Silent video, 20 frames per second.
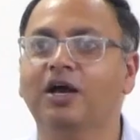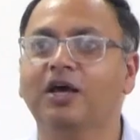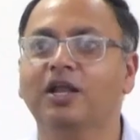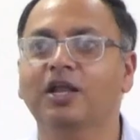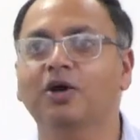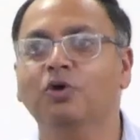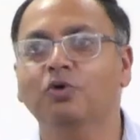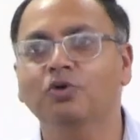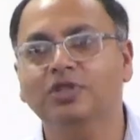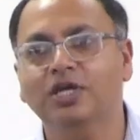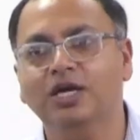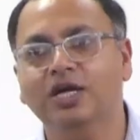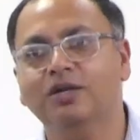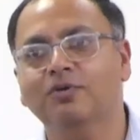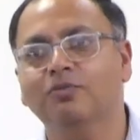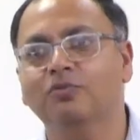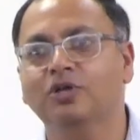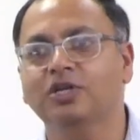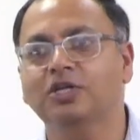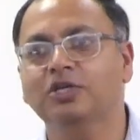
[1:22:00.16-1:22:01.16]
allow
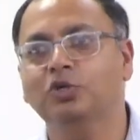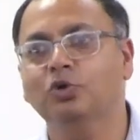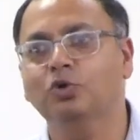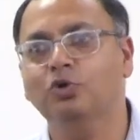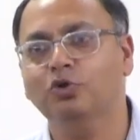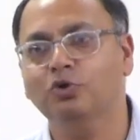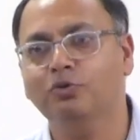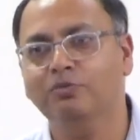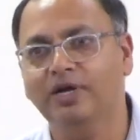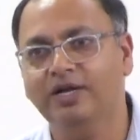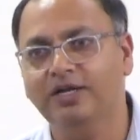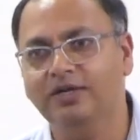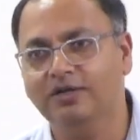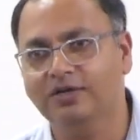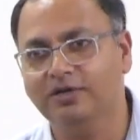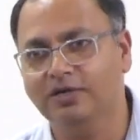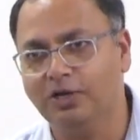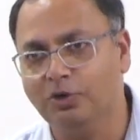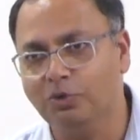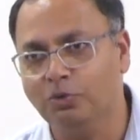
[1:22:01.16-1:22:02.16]
that molecule to
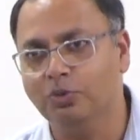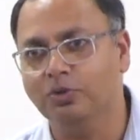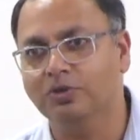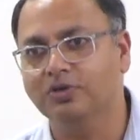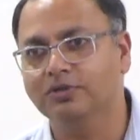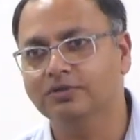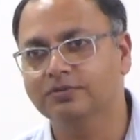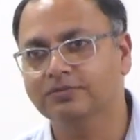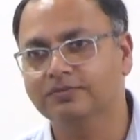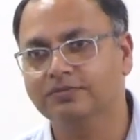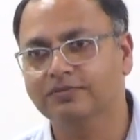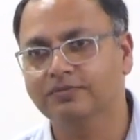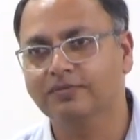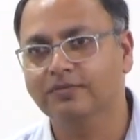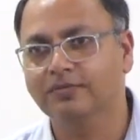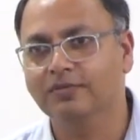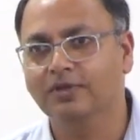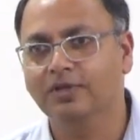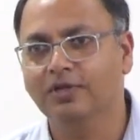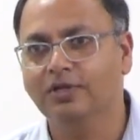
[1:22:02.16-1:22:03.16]
bind now.
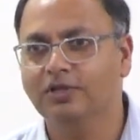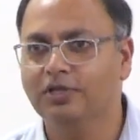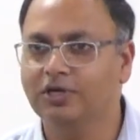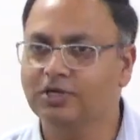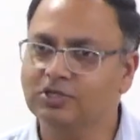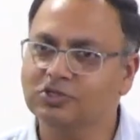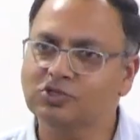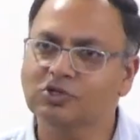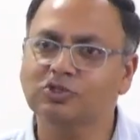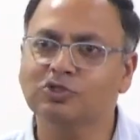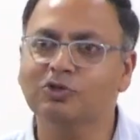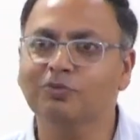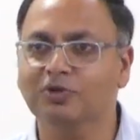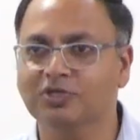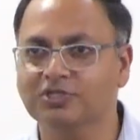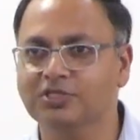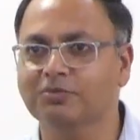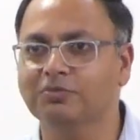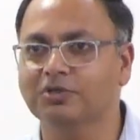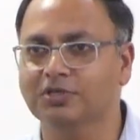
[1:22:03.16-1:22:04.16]
That is also
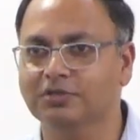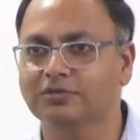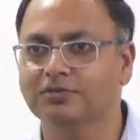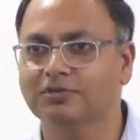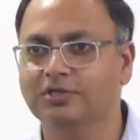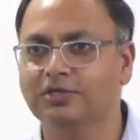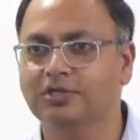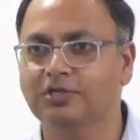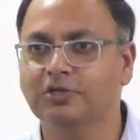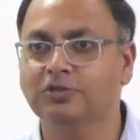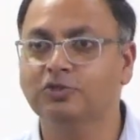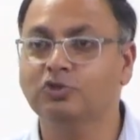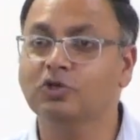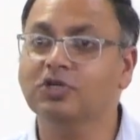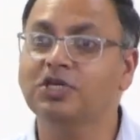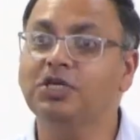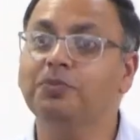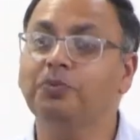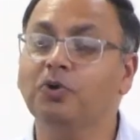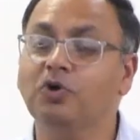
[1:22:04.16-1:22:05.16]
possible.
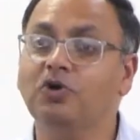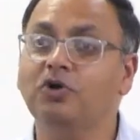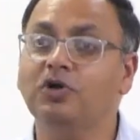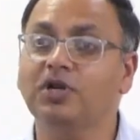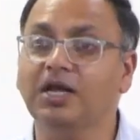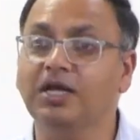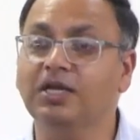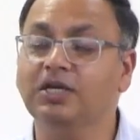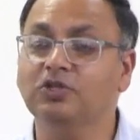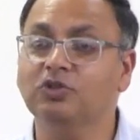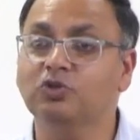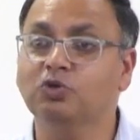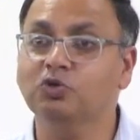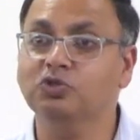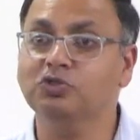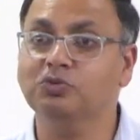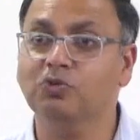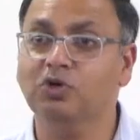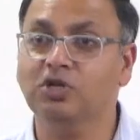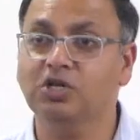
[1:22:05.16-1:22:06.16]
So keep on trying
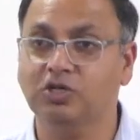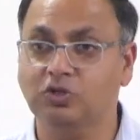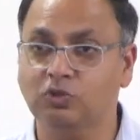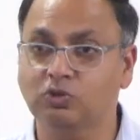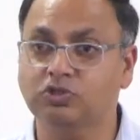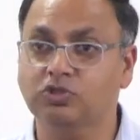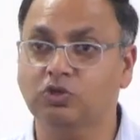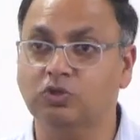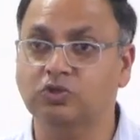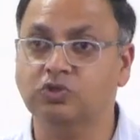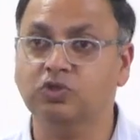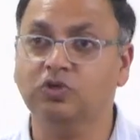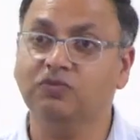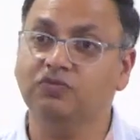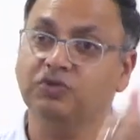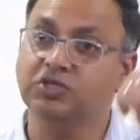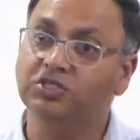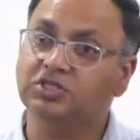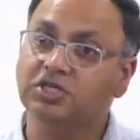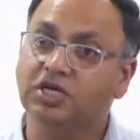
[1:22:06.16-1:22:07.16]
those molecules also
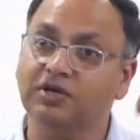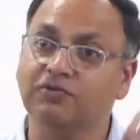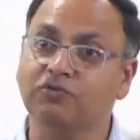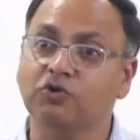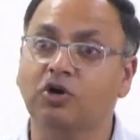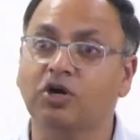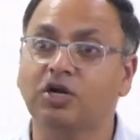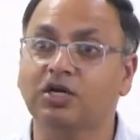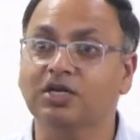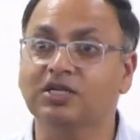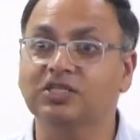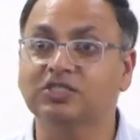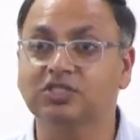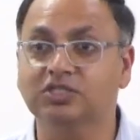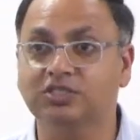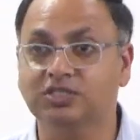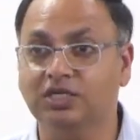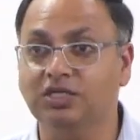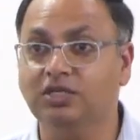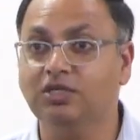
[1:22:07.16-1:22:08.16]
which have got
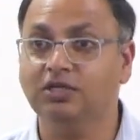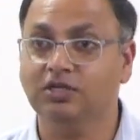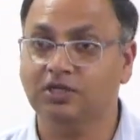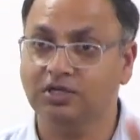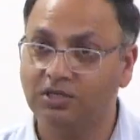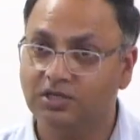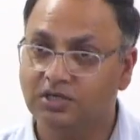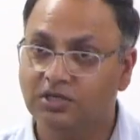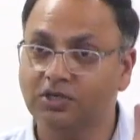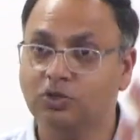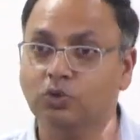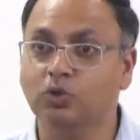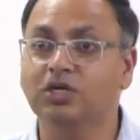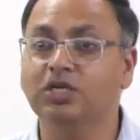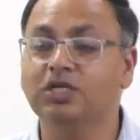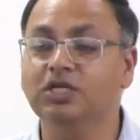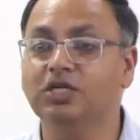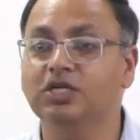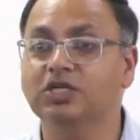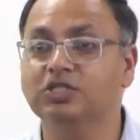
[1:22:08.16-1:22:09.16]
resistant
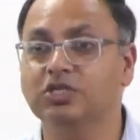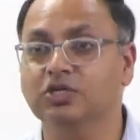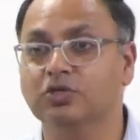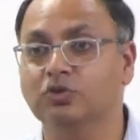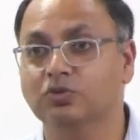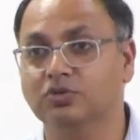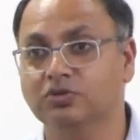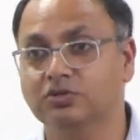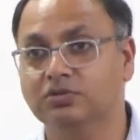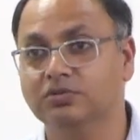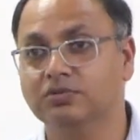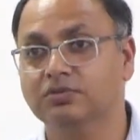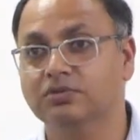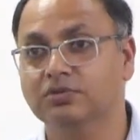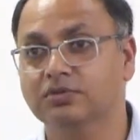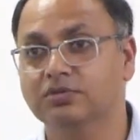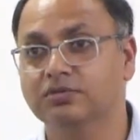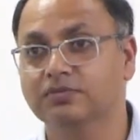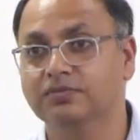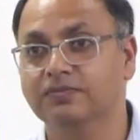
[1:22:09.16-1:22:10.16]
20 years ago,
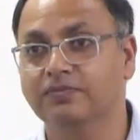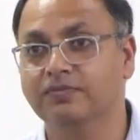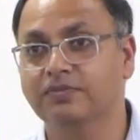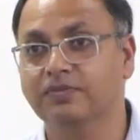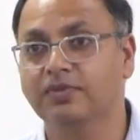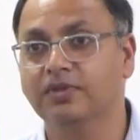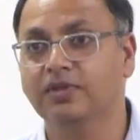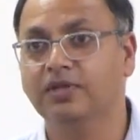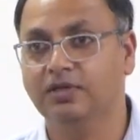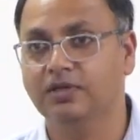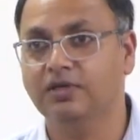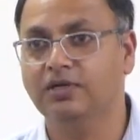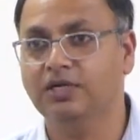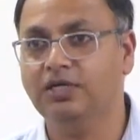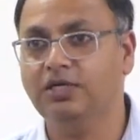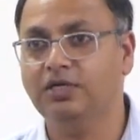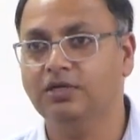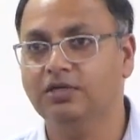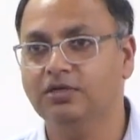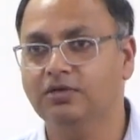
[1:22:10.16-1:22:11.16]

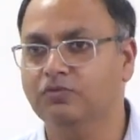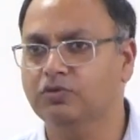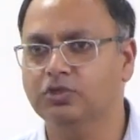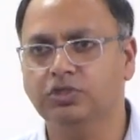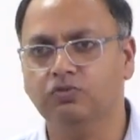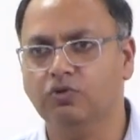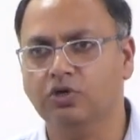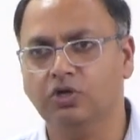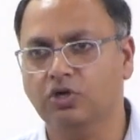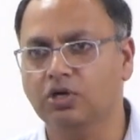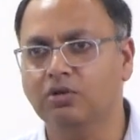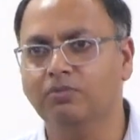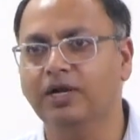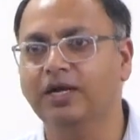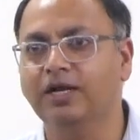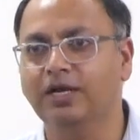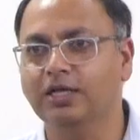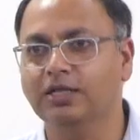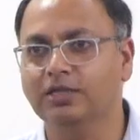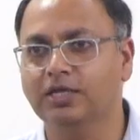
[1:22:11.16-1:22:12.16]
right? Which were not
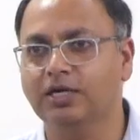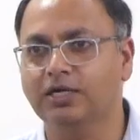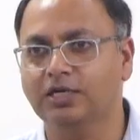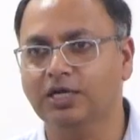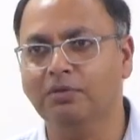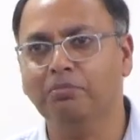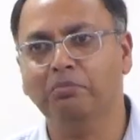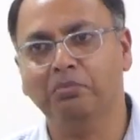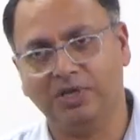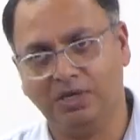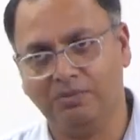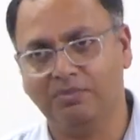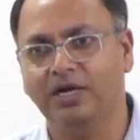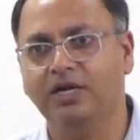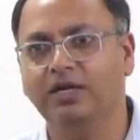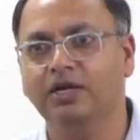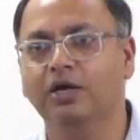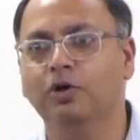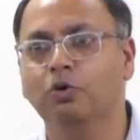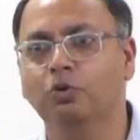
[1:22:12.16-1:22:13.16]
binding that time may
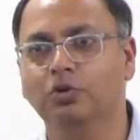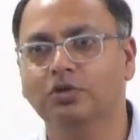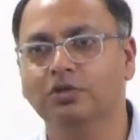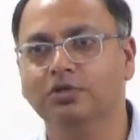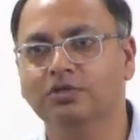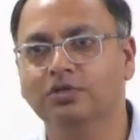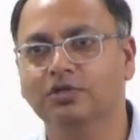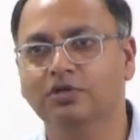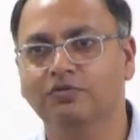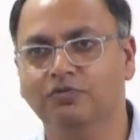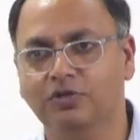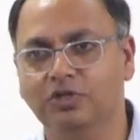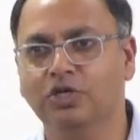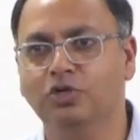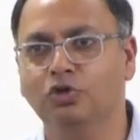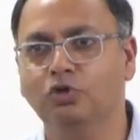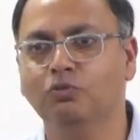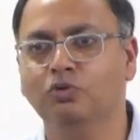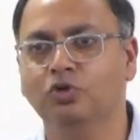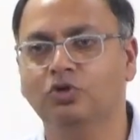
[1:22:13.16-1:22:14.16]
bind now with
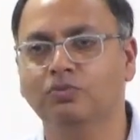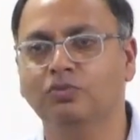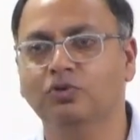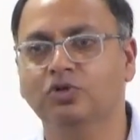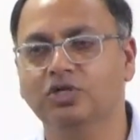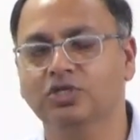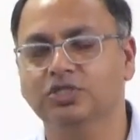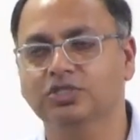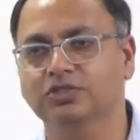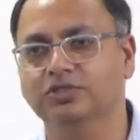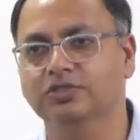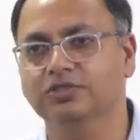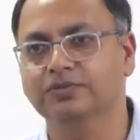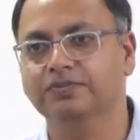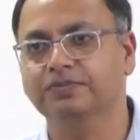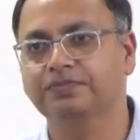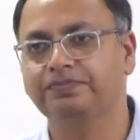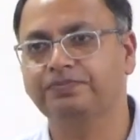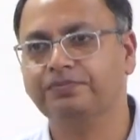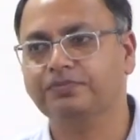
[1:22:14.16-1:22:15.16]
the new mutations.